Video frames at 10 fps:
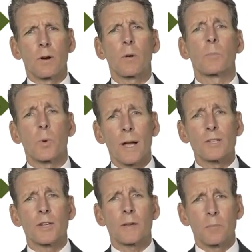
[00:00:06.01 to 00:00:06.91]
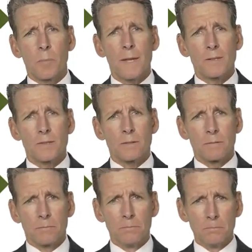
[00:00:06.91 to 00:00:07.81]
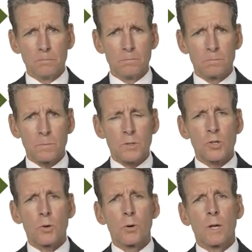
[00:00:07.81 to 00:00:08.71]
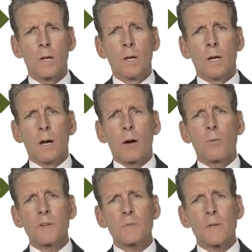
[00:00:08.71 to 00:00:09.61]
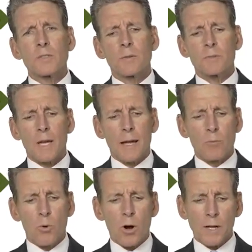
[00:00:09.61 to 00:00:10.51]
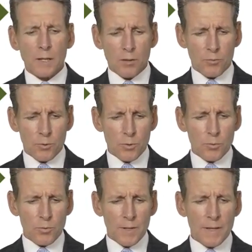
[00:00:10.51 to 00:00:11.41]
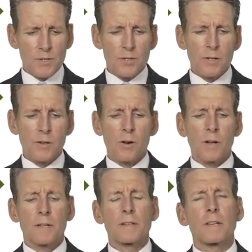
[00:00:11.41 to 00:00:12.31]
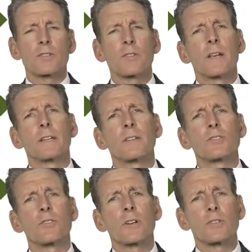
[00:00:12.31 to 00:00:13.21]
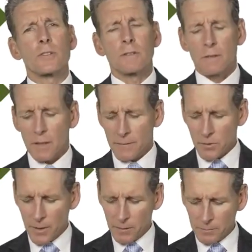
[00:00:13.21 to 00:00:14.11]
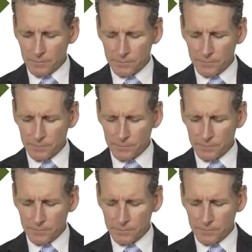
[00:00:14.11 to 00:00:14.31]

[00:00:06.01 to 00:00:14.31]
are project-based. So I want to spend some time walking through the engineering, architecture, and construction lifecycle.